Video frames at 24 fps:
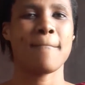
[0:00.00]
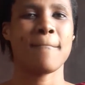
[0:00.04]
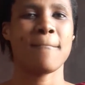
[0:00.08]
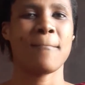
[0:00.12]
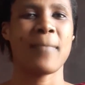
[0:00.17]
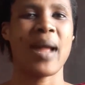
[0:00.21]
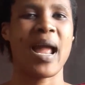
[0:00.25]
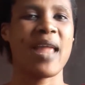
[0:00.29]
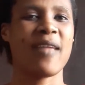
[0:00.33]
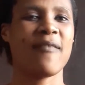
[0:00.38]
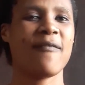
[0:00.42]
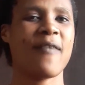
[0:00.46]

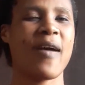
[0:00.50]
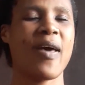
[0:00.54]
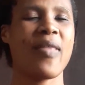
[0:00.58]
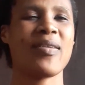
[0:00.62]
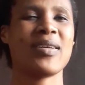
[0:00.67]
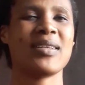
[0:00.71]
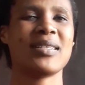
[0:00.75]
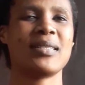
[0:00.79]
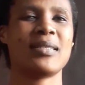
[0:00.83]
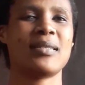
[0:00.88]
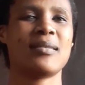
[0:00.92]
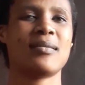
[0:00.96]
my
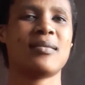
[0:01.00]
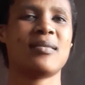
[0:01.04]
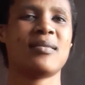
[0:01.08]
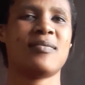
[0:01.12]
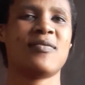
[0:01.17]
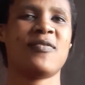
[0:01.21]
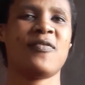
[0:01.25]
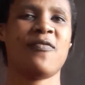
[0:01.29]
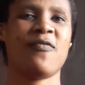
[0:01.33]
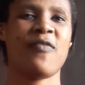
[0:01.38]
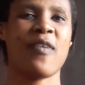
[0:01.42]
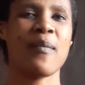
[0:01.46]
father's
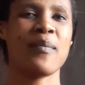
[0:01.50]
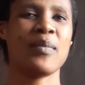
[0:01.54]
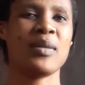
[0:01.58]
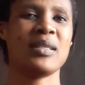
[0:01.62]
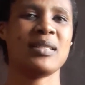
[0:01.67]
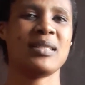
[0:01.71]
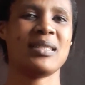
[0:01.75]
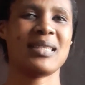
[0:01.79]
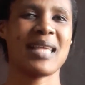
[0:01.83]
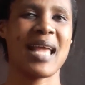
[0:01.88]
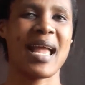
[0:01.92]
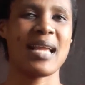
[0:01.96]
family
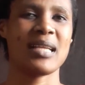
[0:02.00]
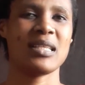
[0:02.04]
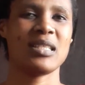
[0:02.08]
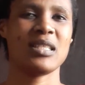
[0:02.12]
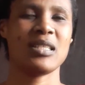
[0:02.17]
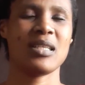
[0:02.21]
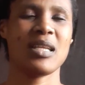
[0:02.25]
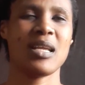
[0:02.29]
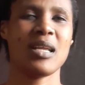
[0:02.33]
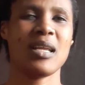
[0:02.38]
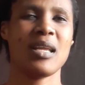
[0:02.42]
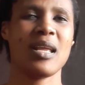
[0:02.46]
side, you
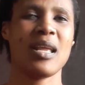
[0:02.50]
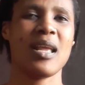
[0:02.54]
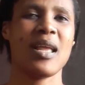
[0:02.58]
know,